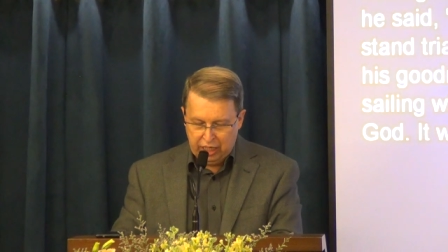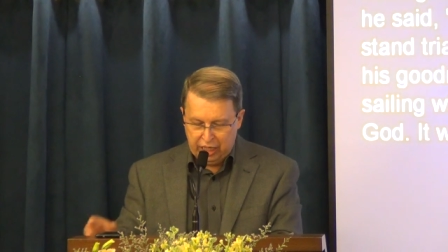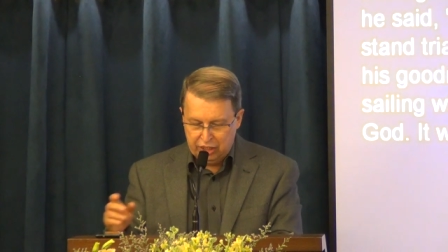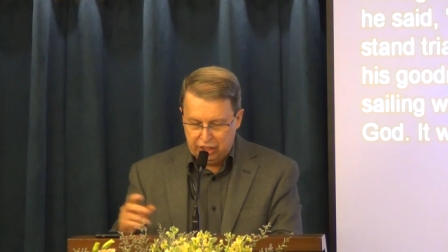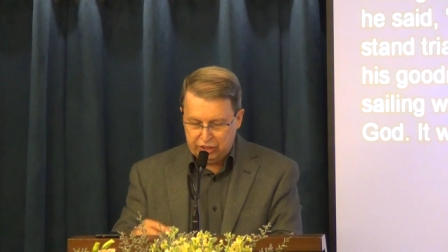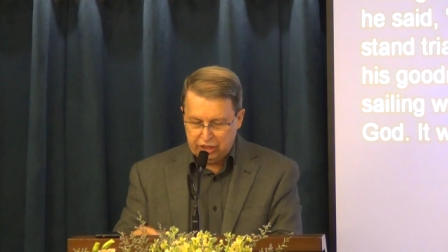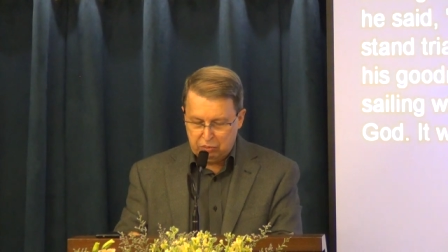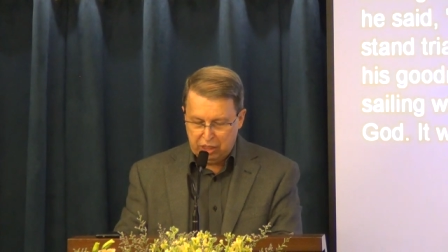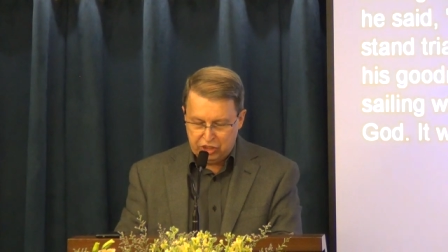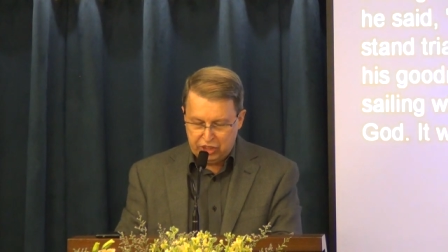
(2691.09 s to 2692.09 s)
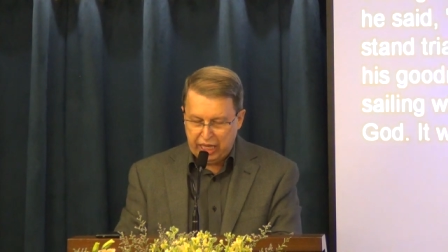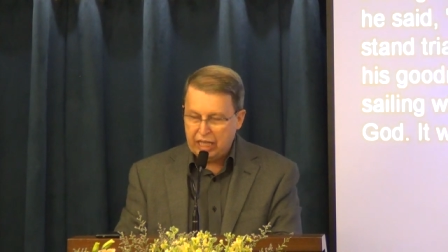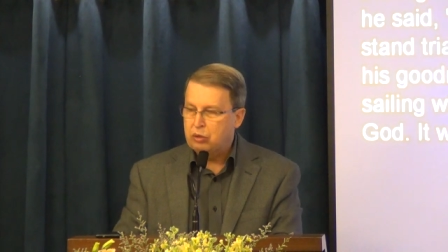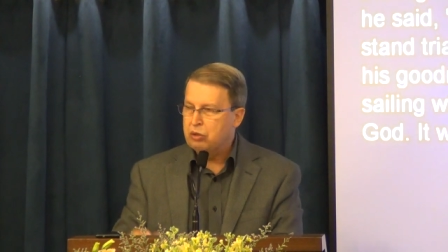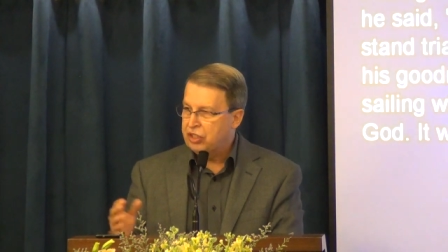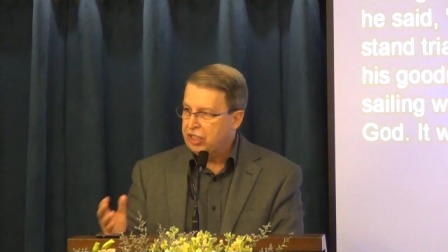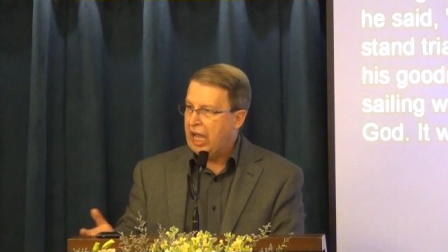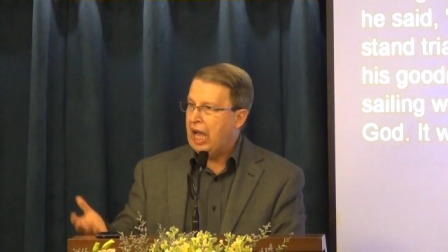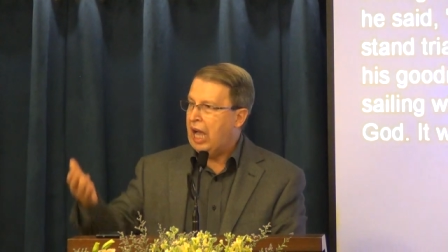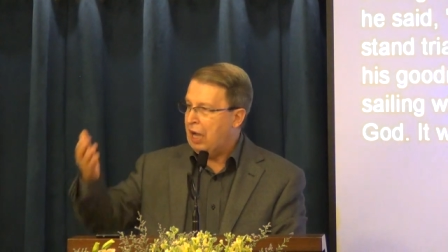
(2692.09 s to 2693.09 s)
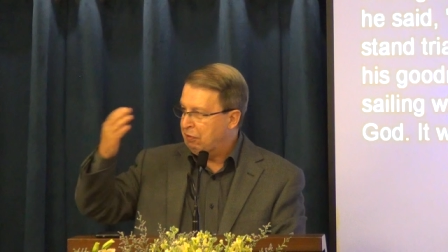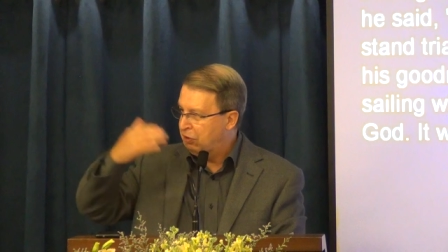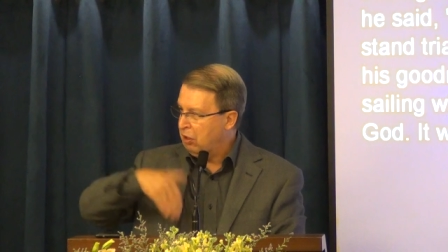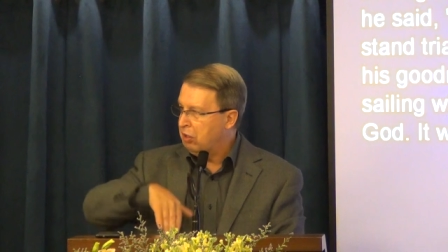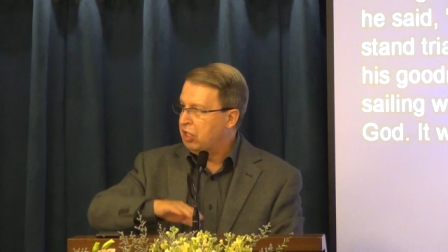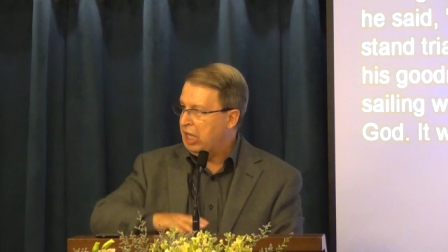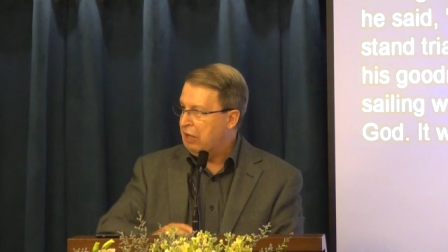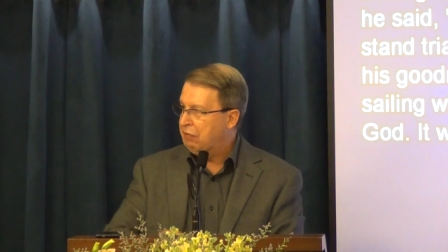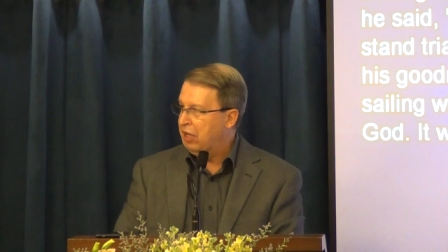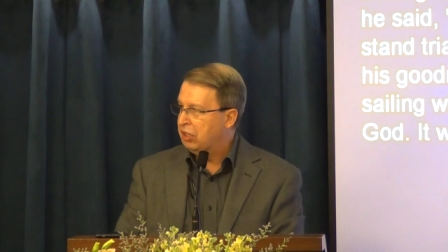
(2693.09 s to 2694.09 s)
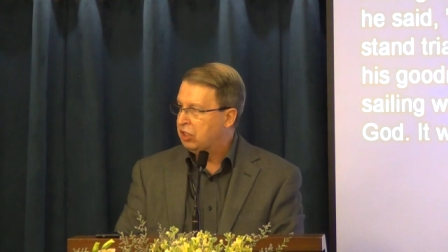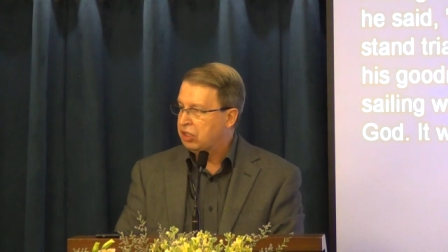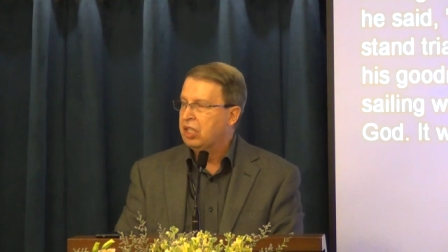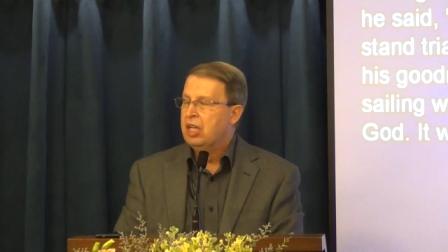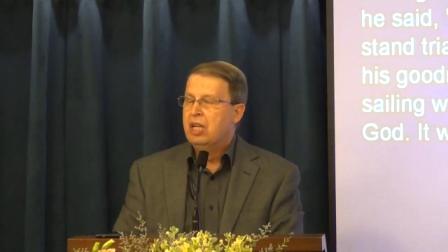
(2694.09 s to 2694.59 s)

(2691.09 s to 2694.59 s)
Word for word: And this is what she had to say after the events,